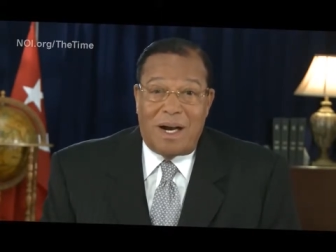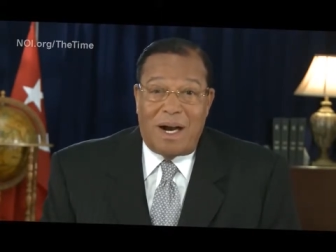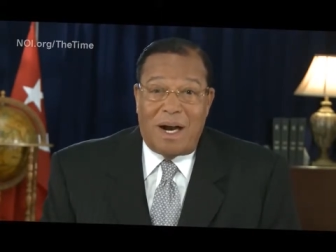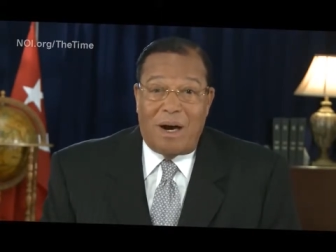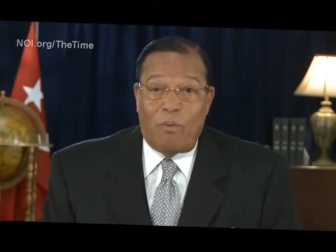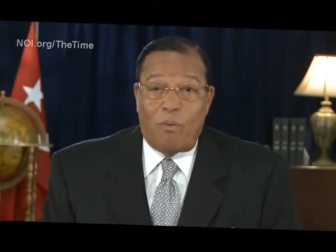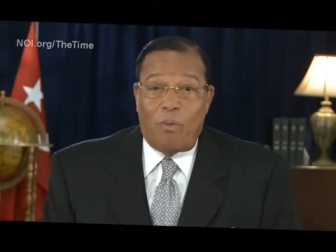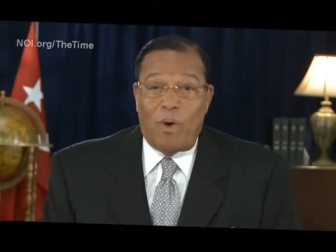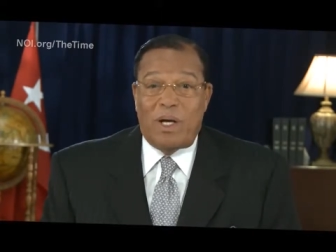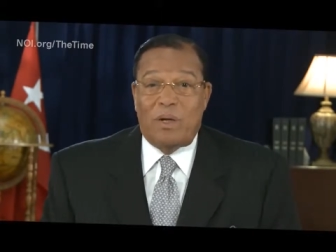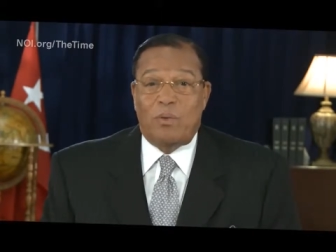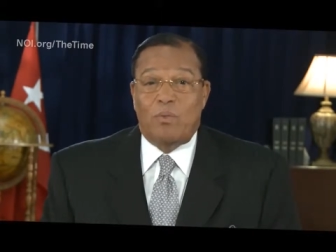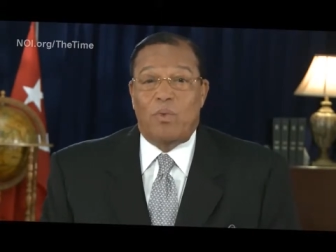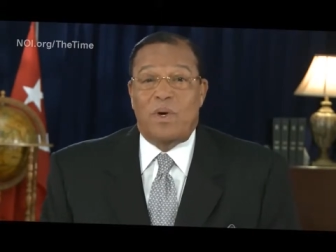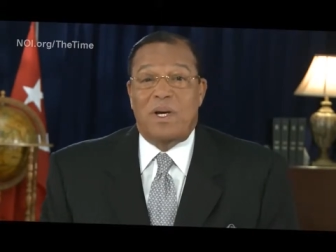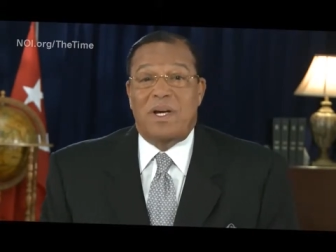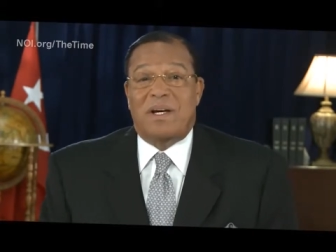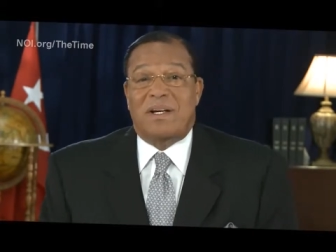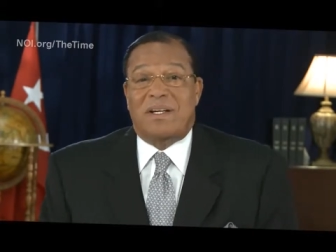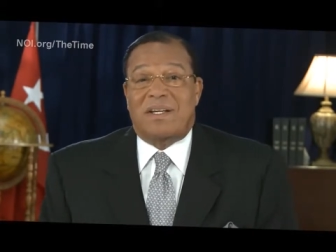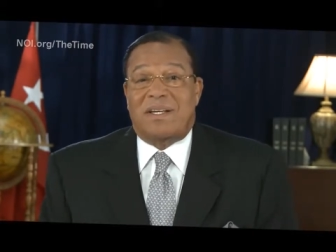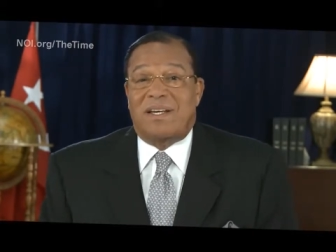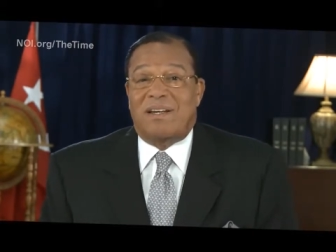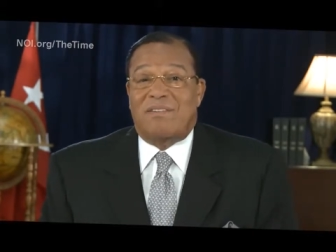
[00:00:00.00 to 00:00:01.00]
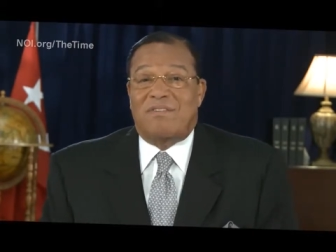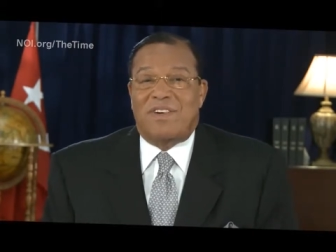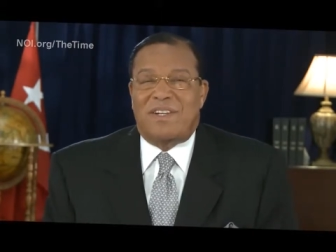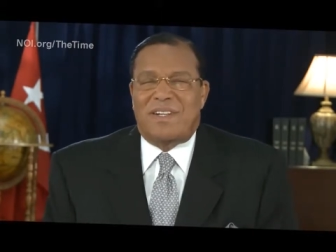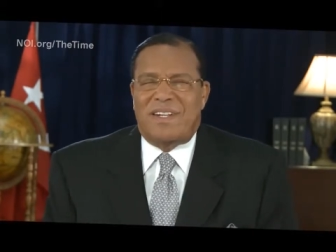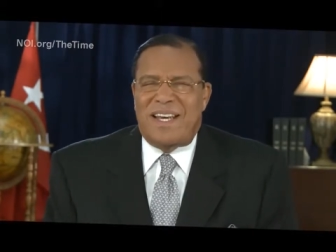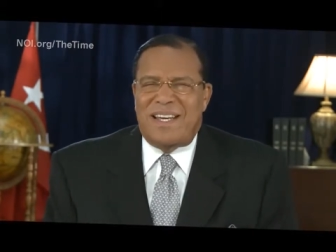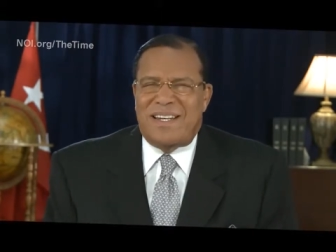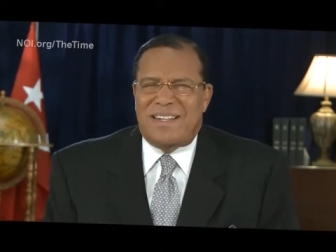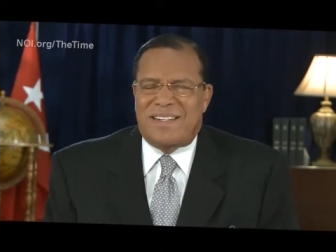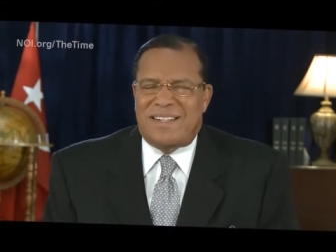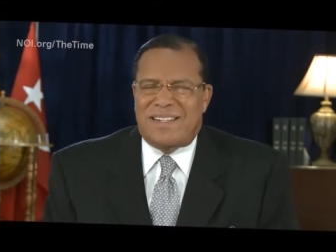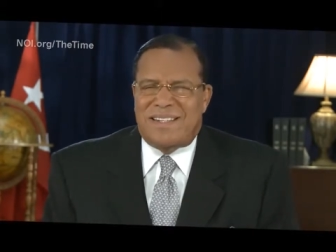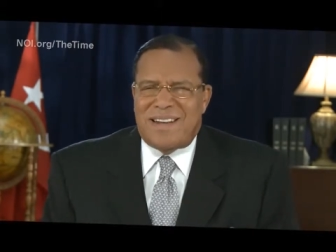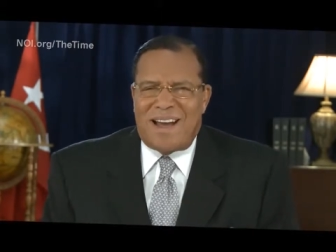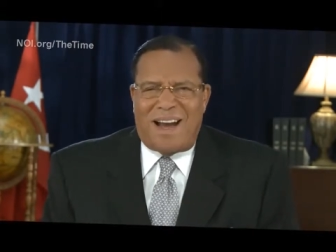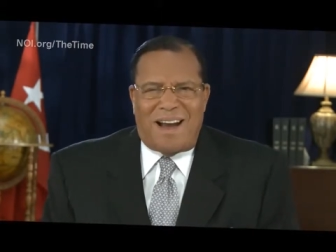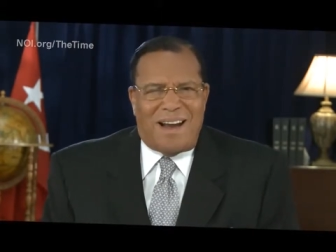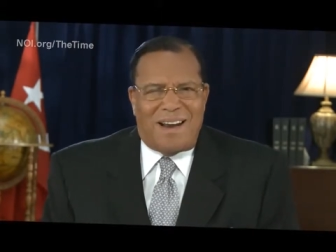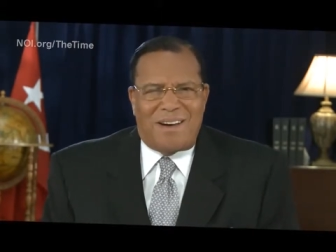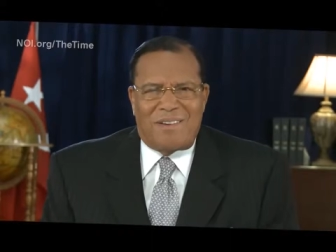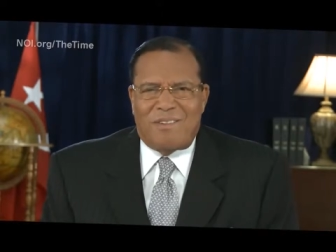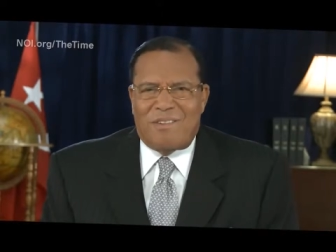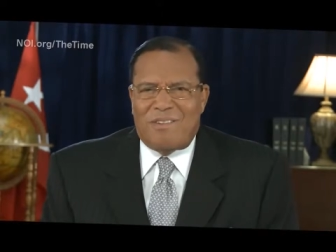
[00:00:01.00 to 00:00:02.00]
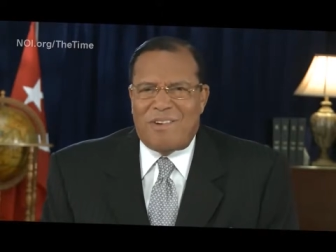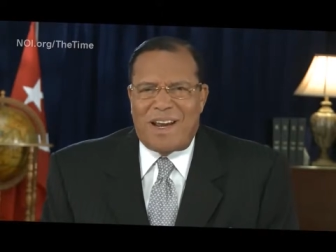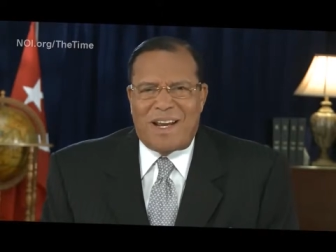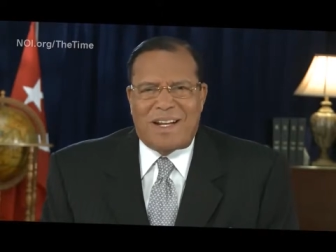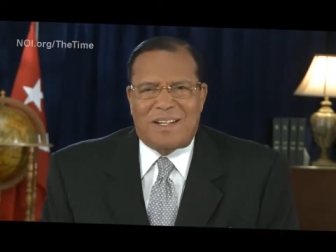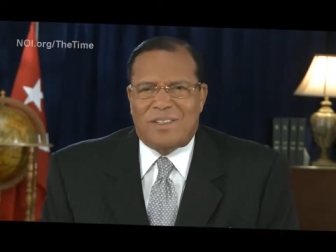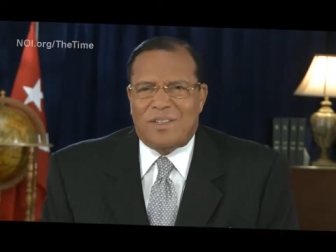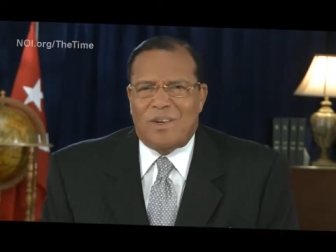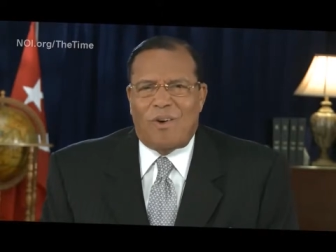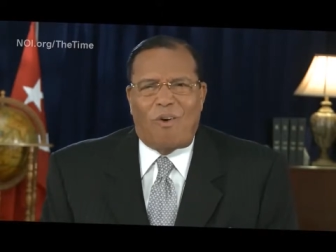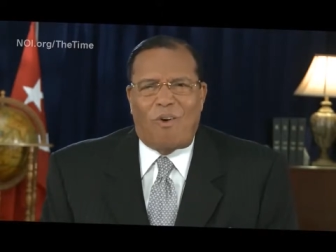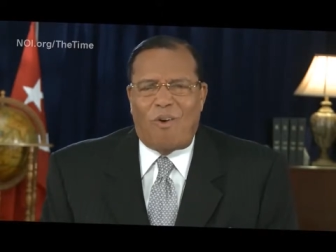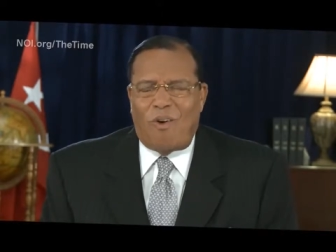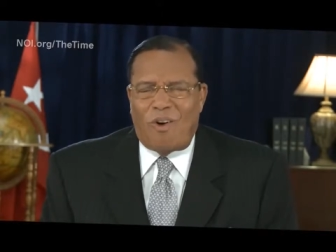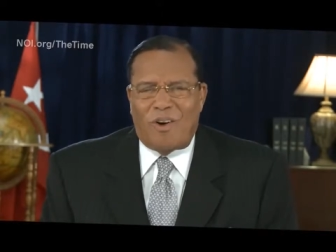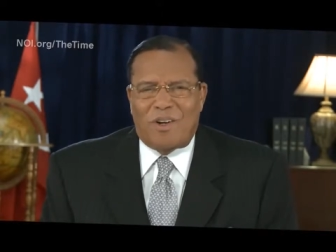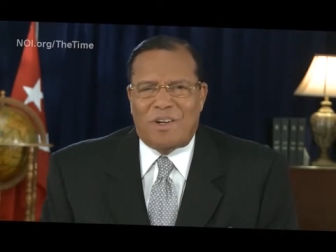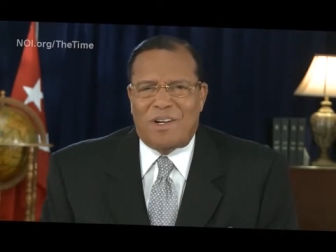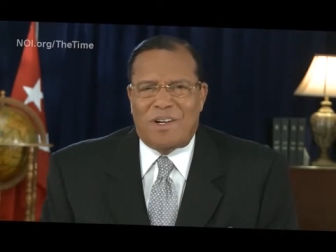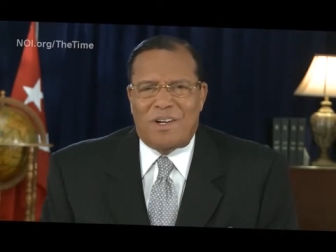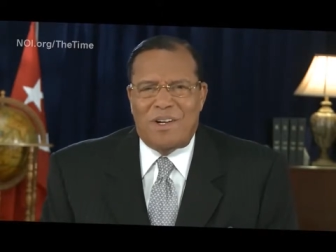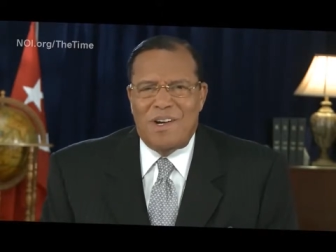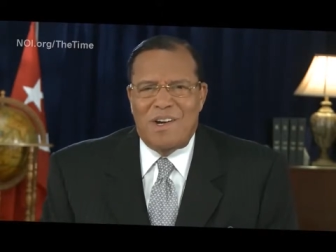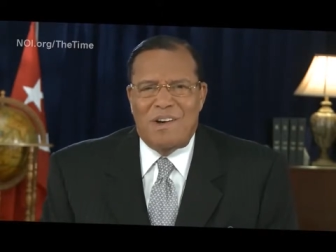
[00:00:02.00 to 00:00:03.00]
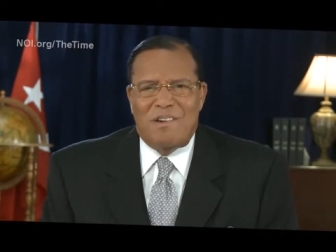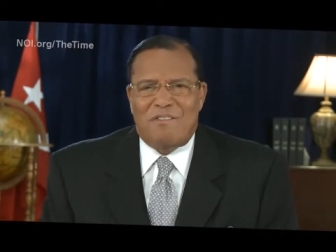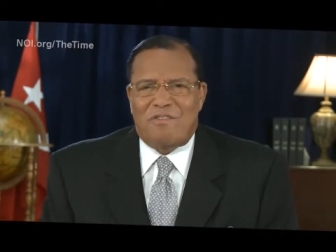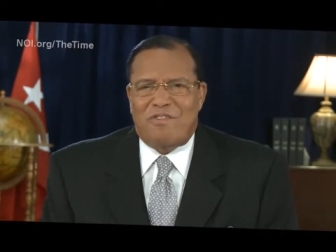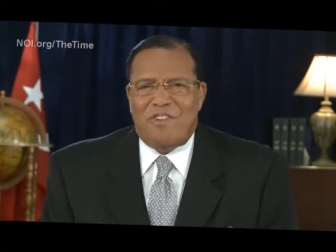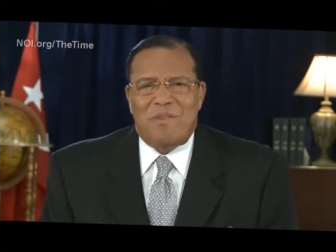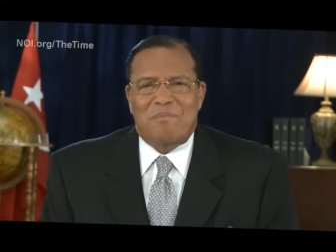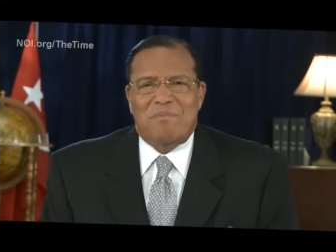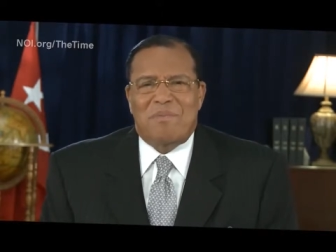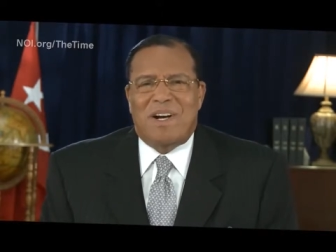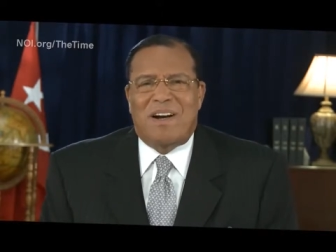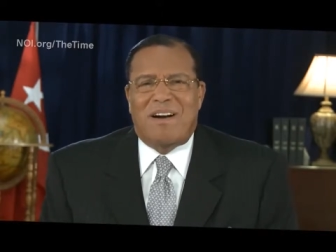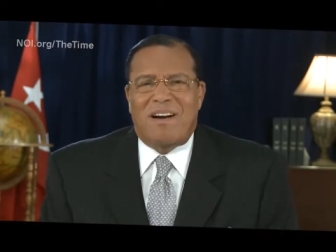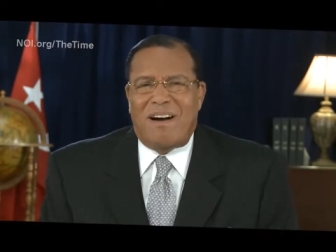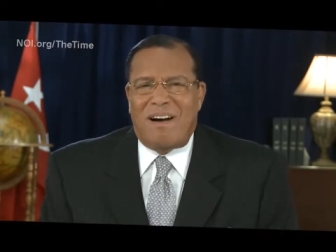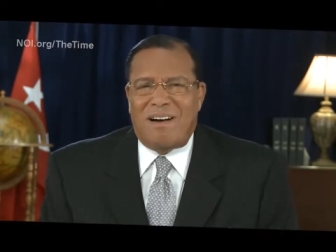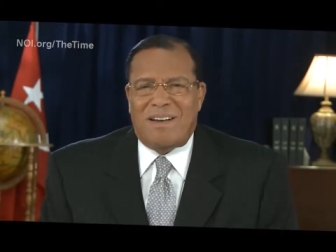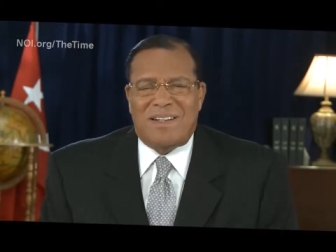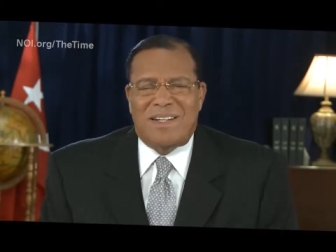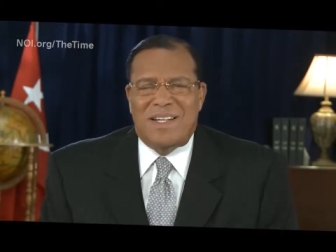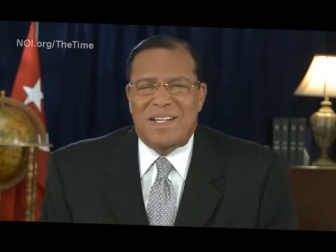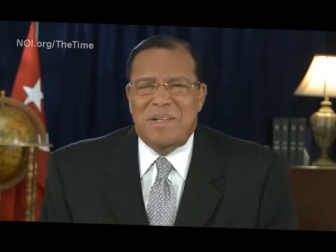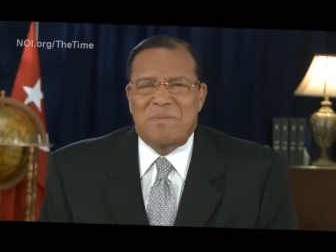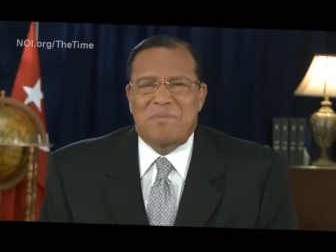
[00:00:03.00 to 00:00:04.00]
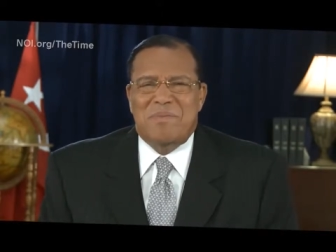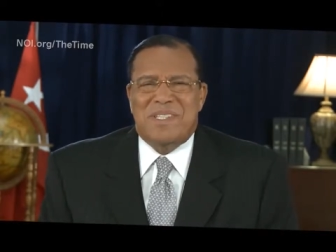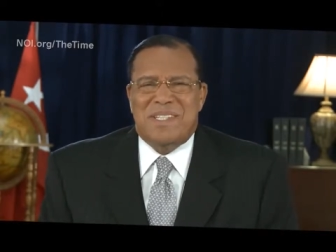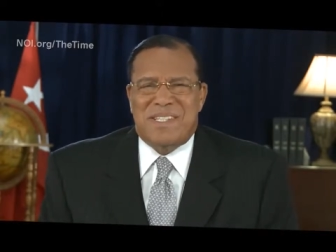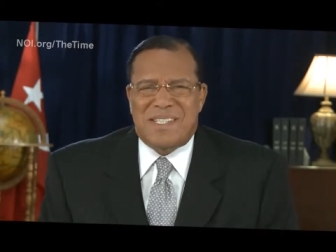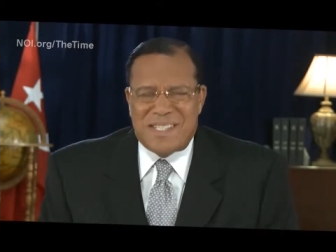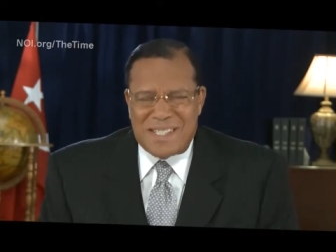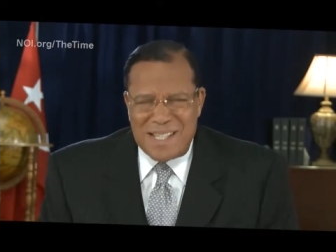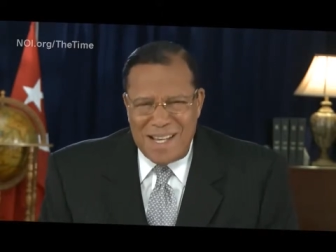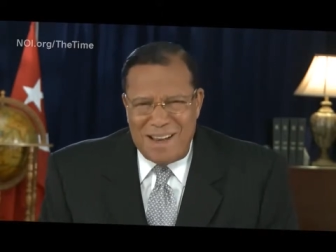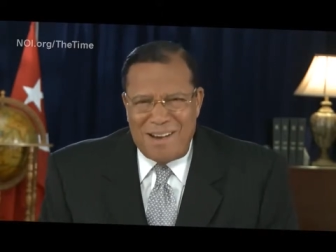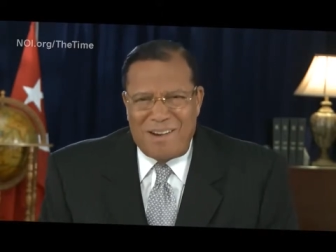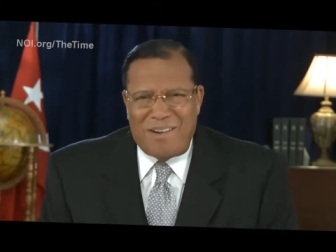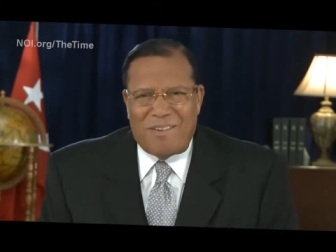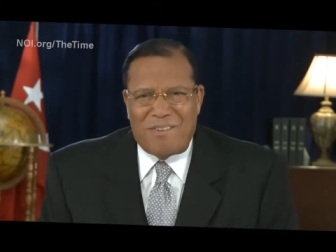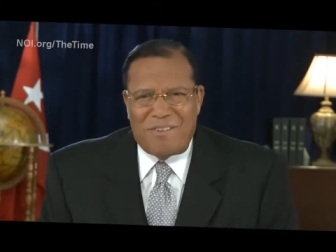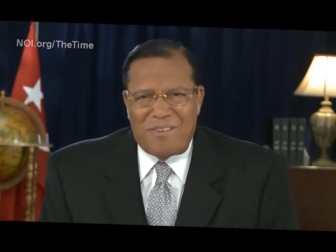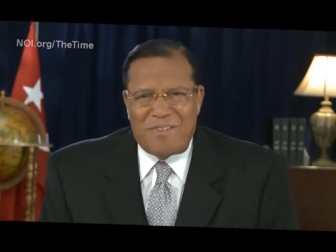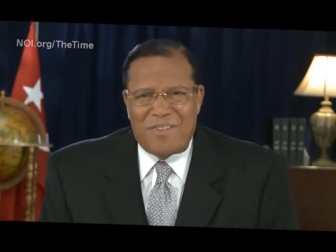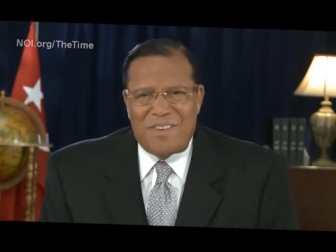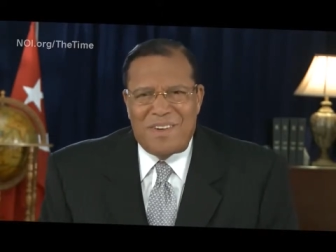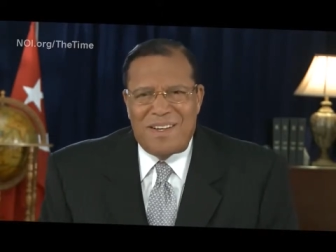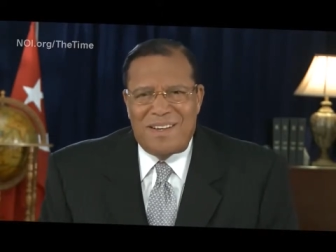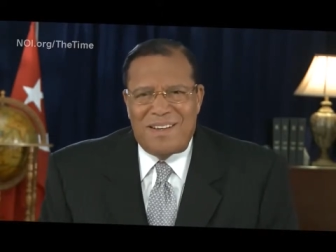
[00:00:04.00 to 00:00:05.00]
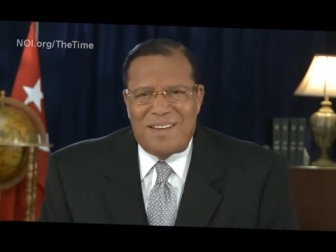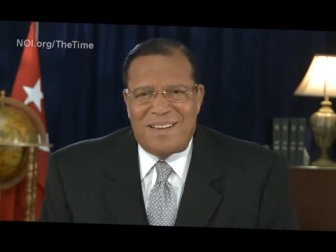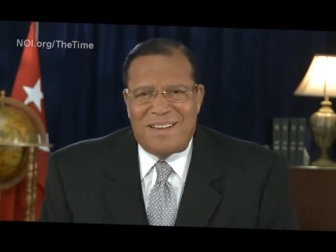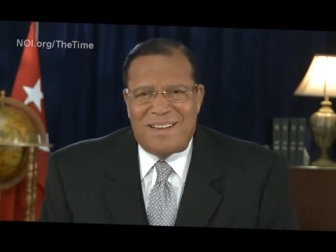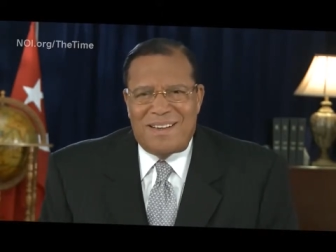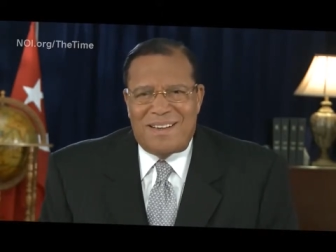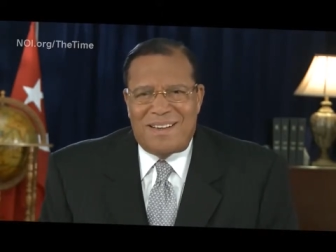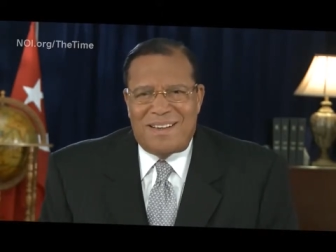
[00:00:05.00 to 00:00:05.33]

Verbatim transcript: are when we are given a direct order from God Himself,